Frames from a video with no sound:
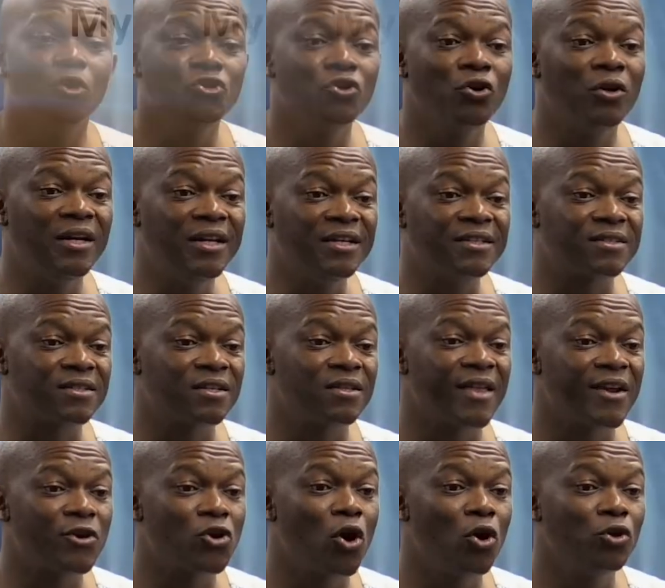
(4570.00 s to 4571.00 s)
on your list in
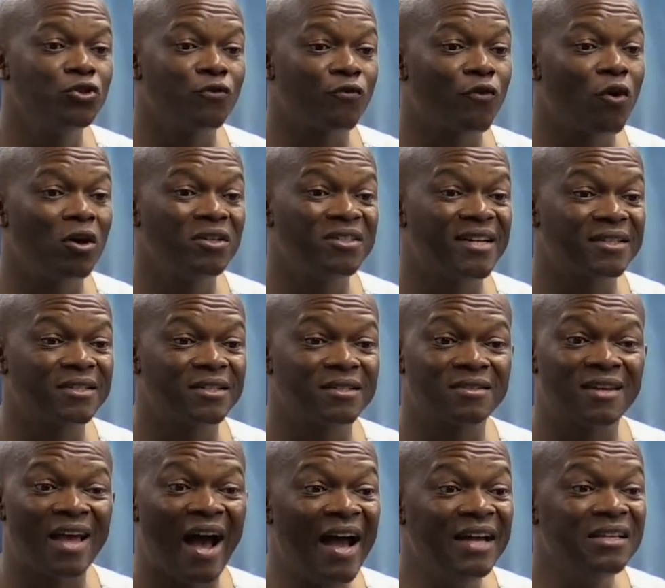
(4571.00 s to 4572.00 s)
that code of conduct
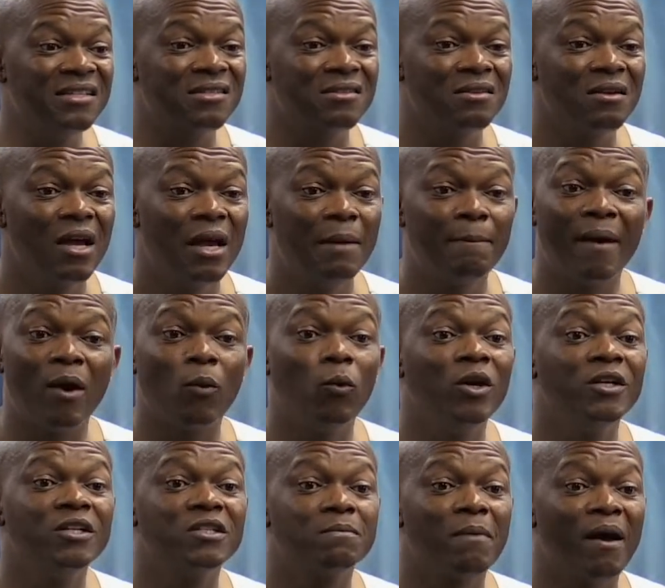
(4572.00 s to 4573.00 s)
is, guys, my
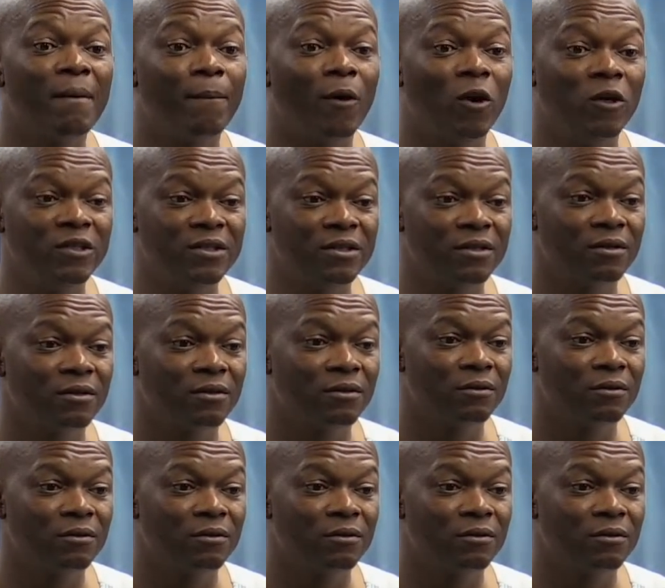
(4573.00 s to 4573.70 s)
word is my bond.